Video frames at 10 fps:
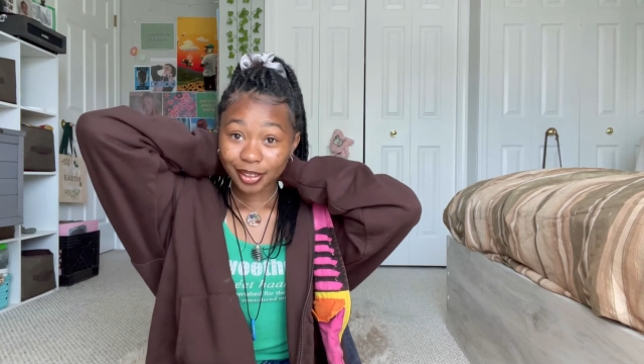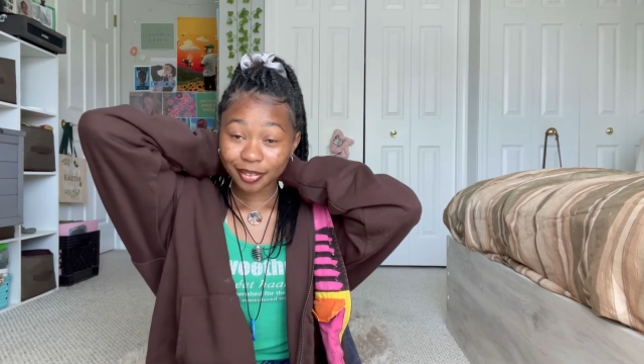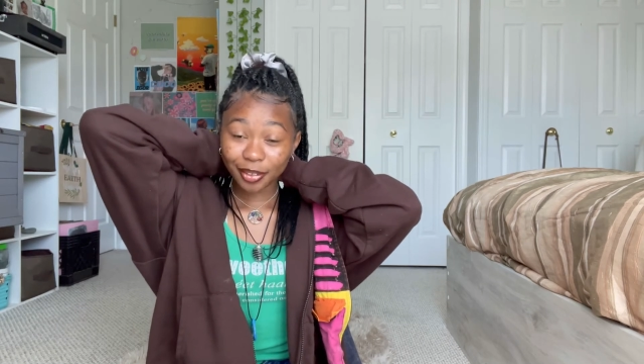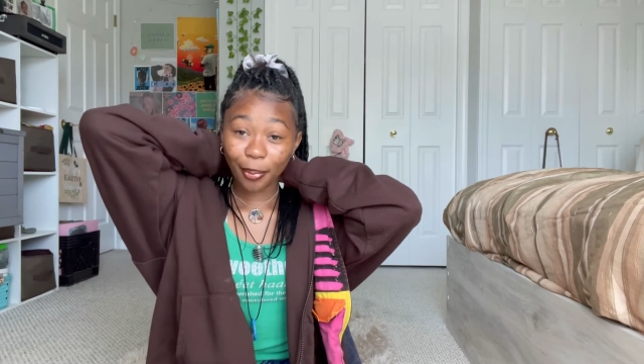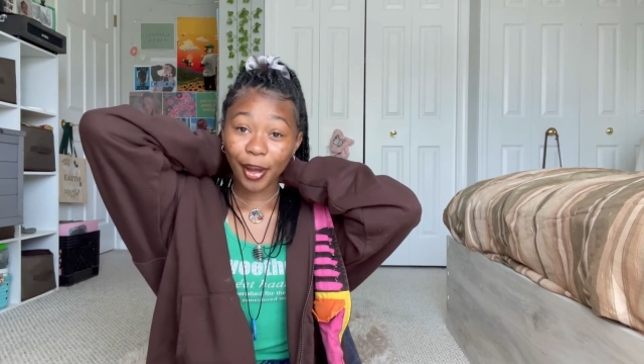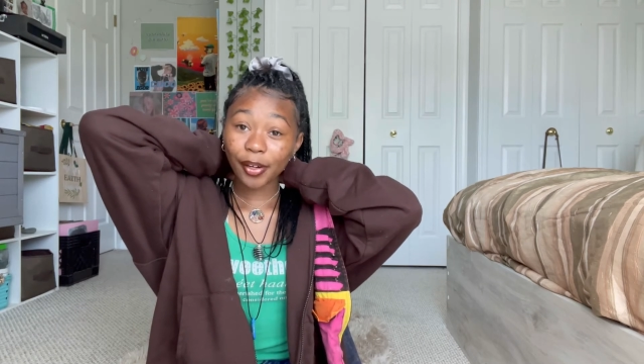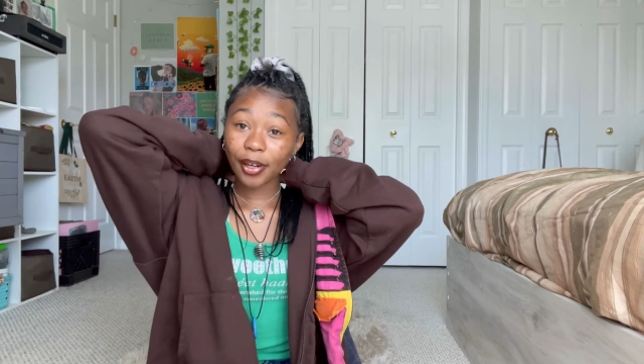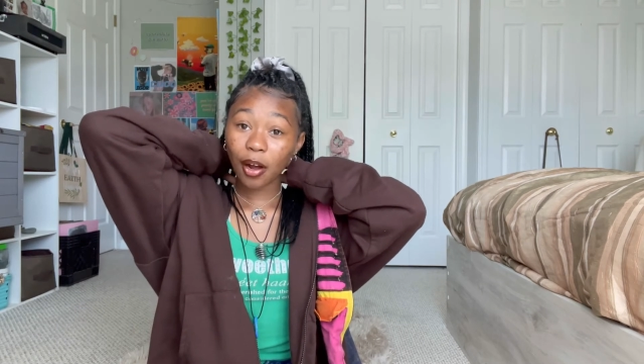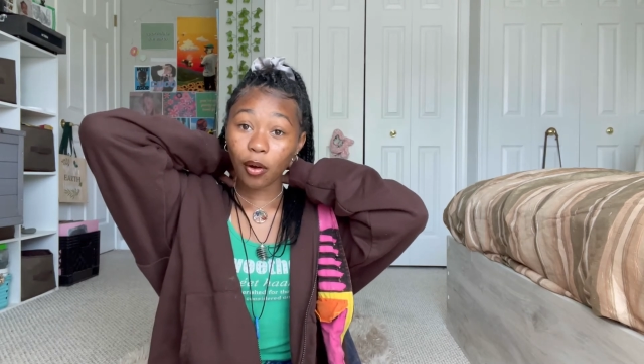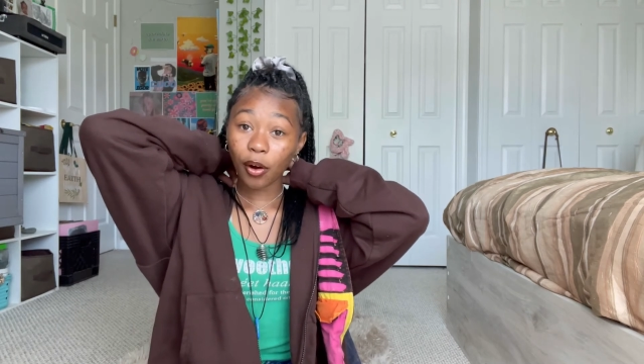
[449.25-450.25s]
No matter
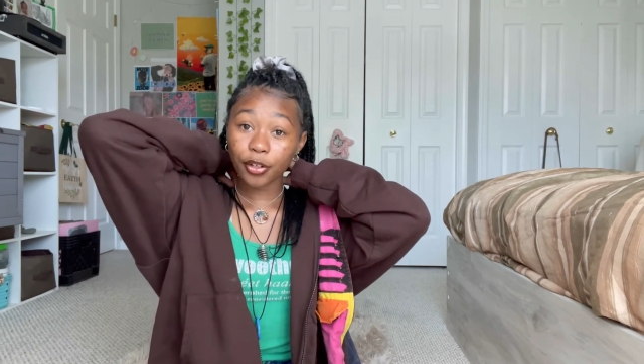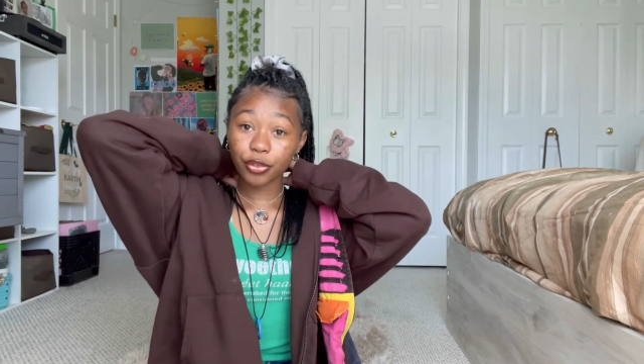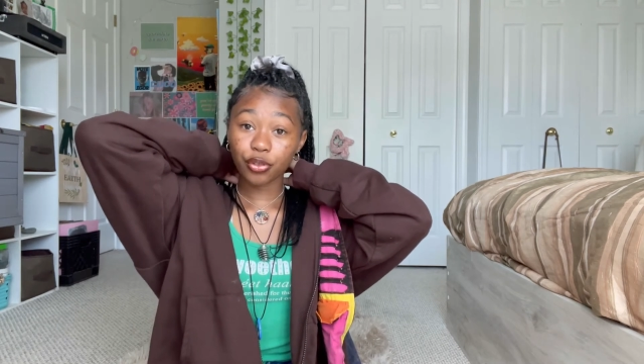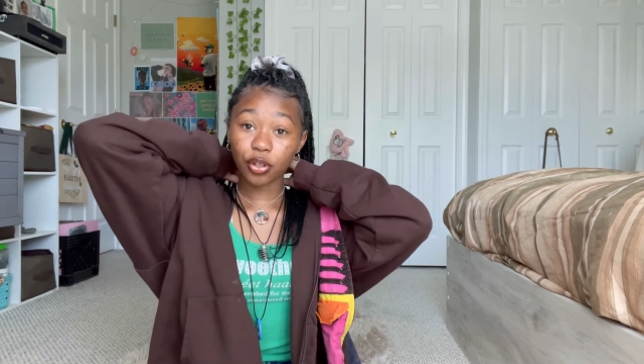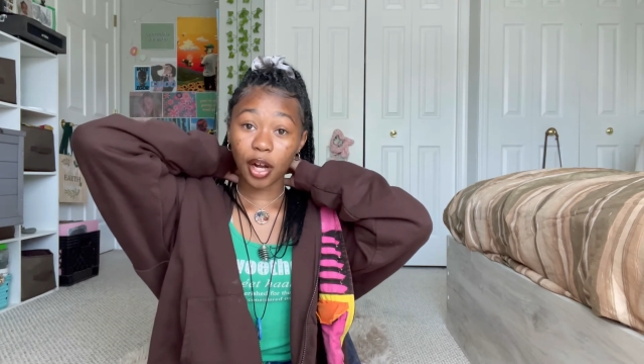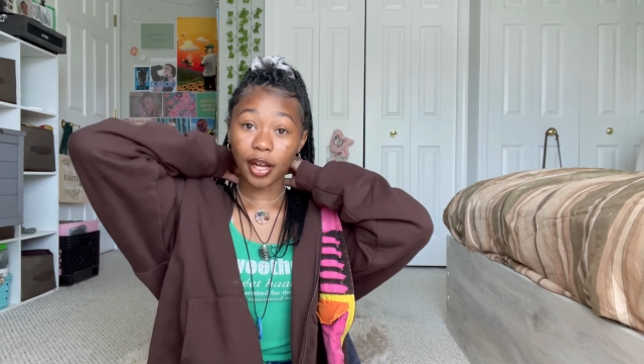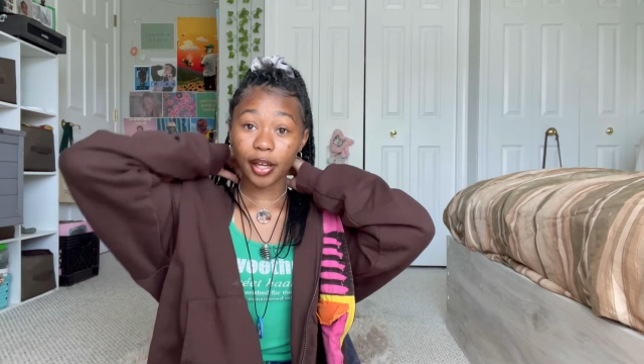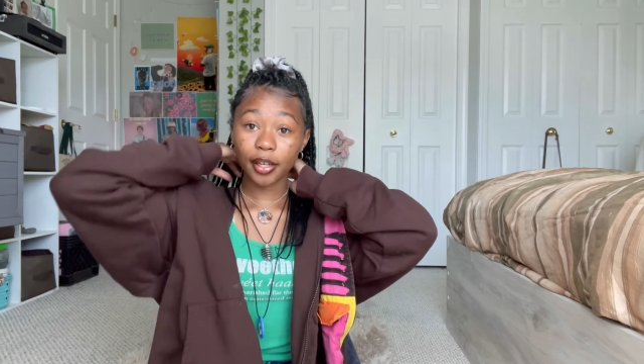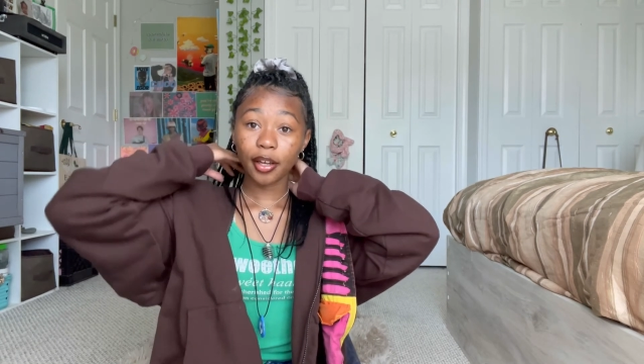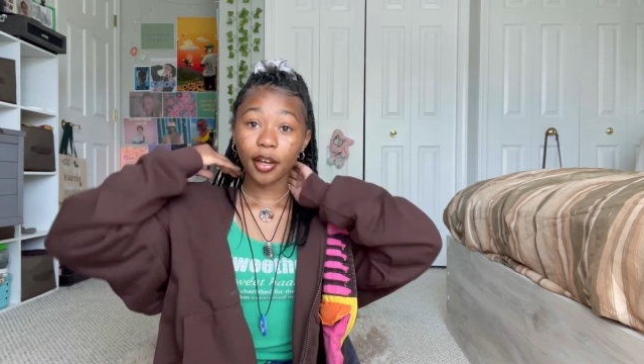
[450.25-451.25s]
how hard you
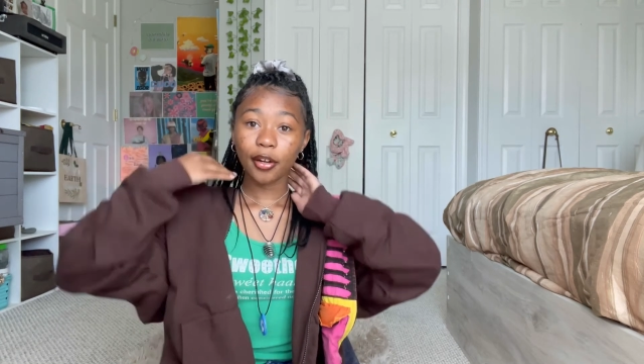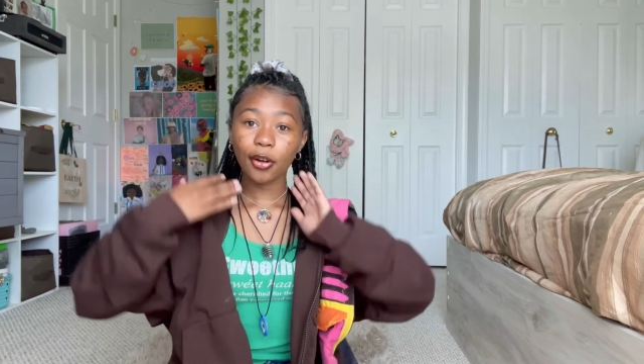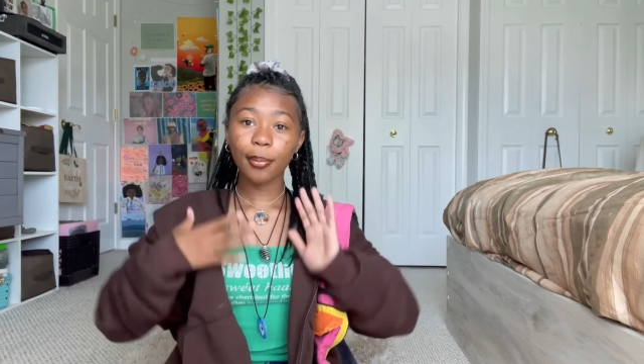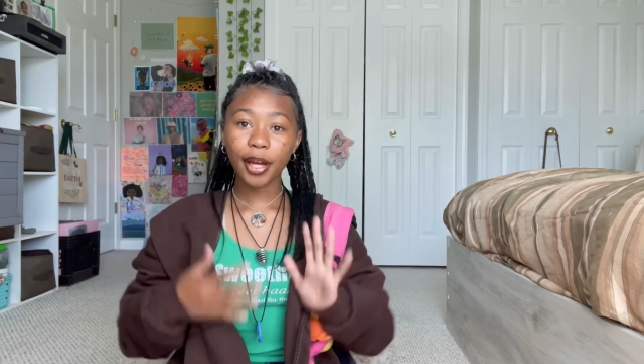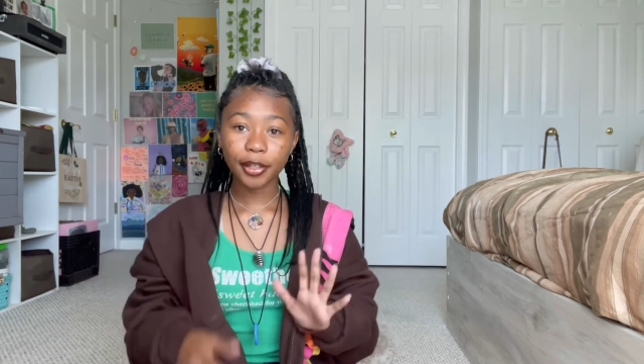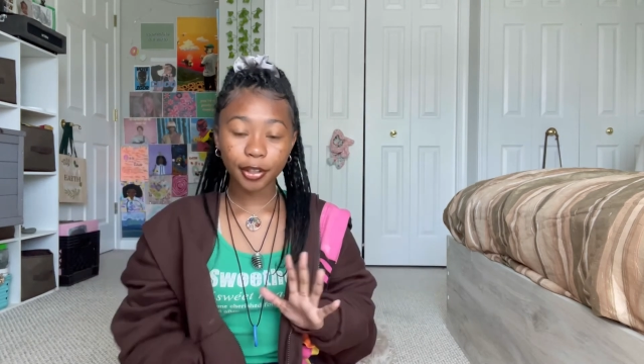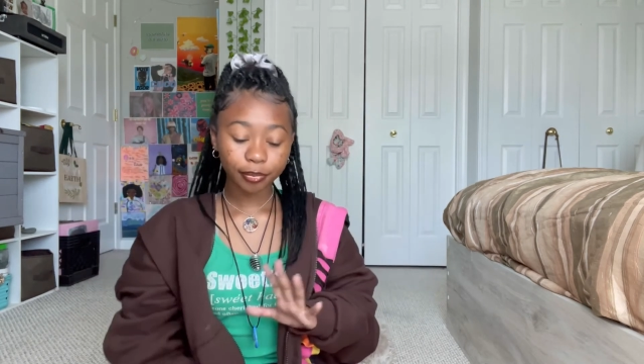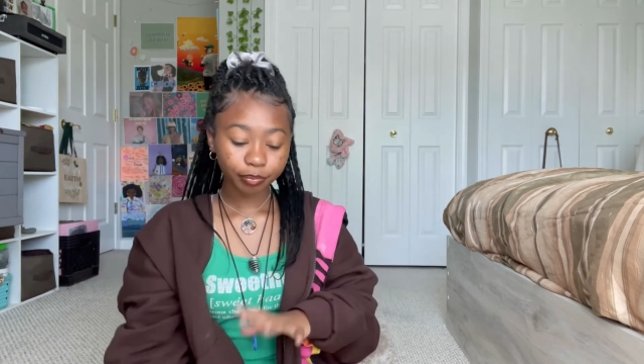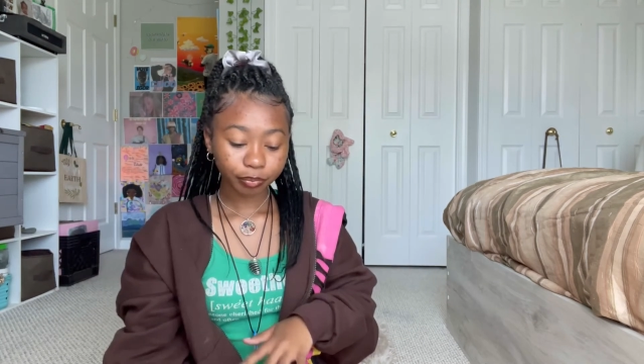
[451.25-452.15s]
try, no matter